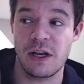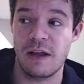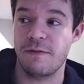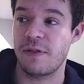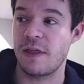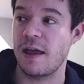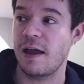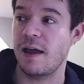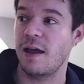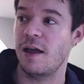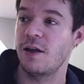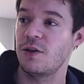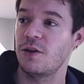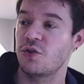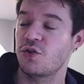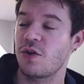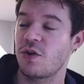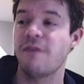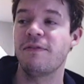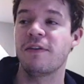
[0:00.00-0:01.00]
if they're
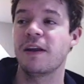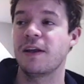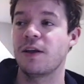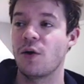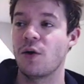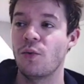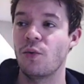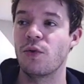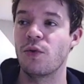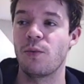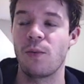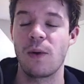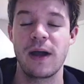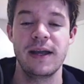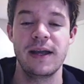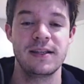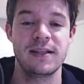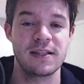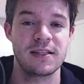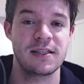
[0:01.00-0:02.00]
traveling all the way
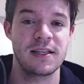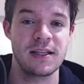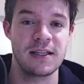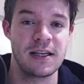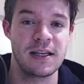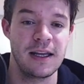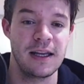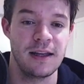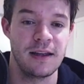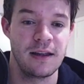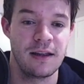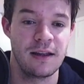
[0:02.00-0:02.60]
to Sydney.